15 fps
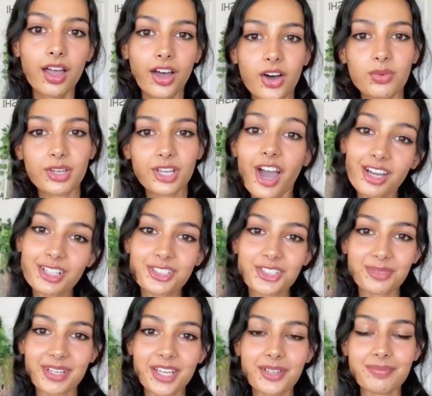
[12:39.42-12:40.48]
Oh my gosh,
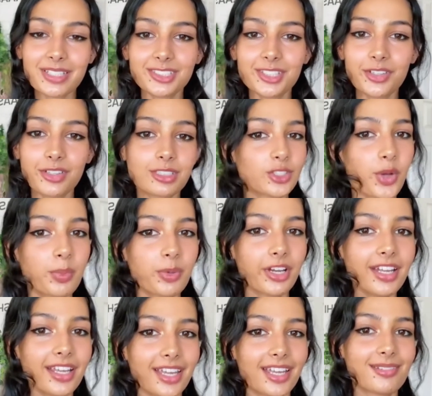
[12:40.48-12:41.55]
your makeup makes you look so
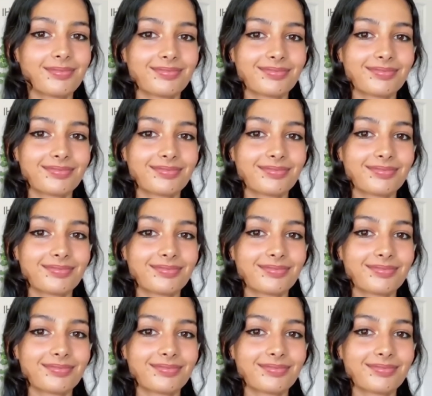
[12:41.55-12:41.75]
pretty.